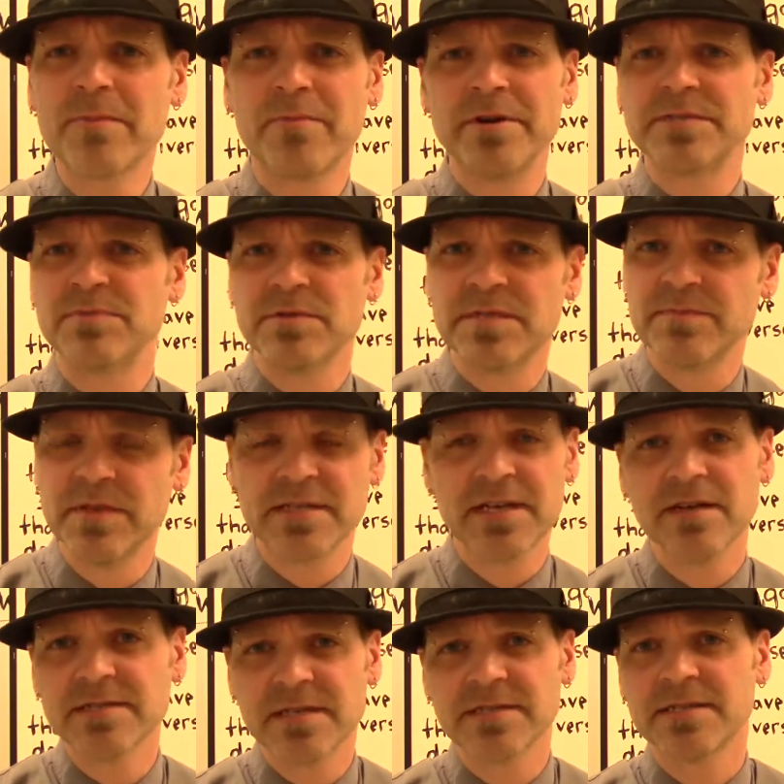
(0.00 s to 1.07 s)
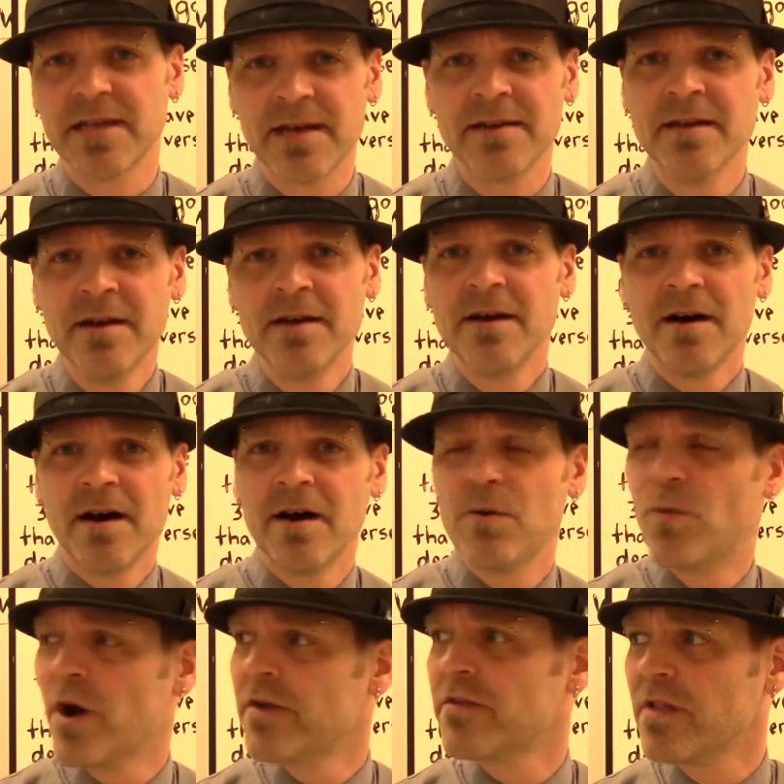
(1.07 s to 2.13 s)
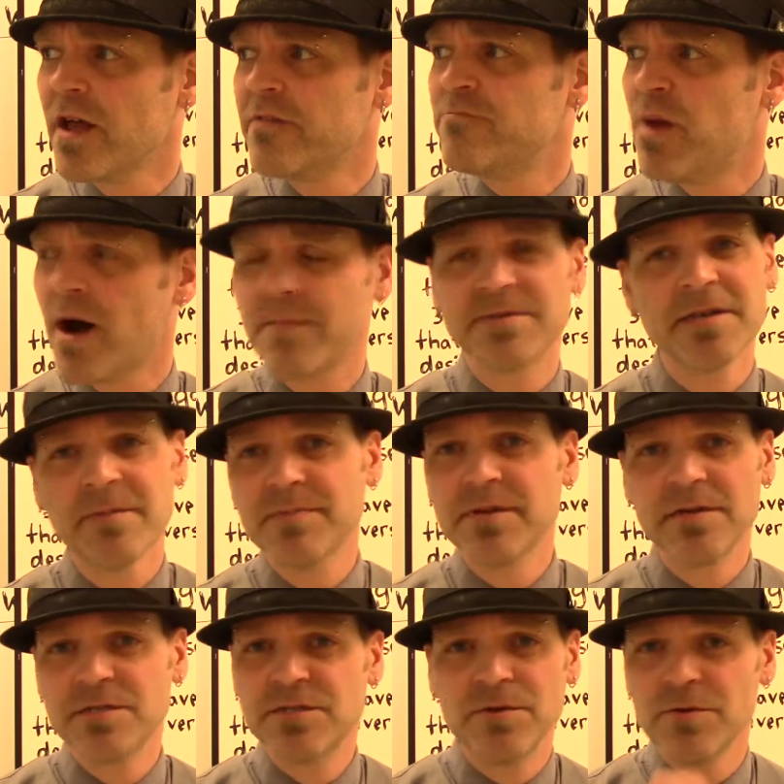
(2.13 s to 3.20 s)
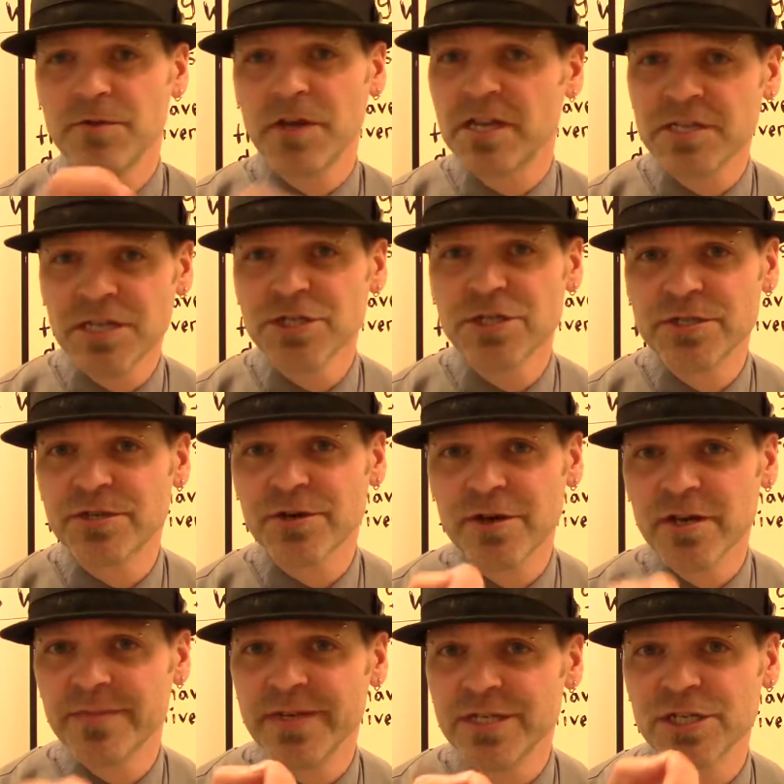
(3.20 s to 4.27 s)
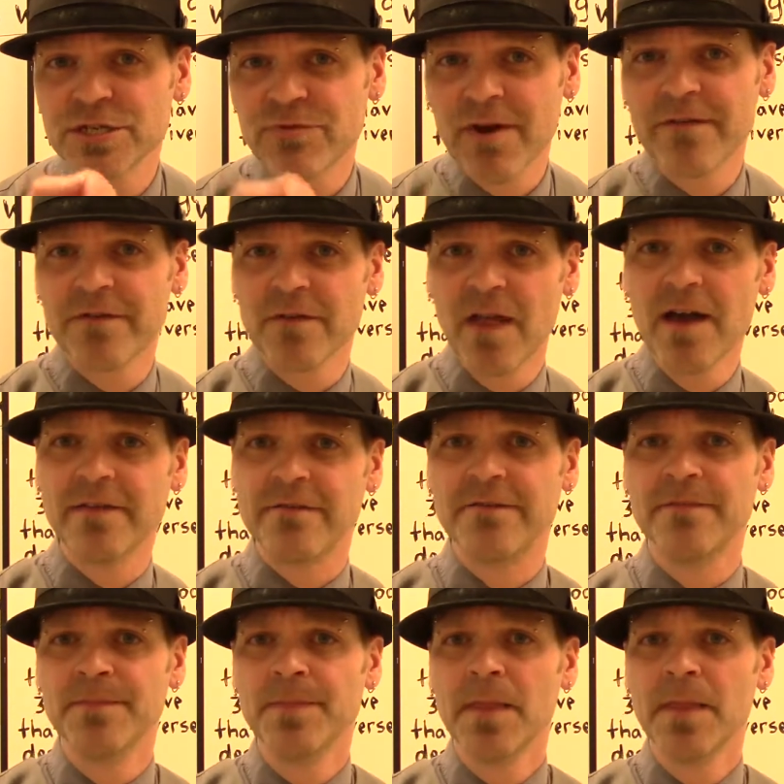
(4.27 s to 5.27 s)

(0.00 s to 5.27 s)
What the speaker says: principle simply tells us that wherever life pops up, the conditions are going to be just right for life.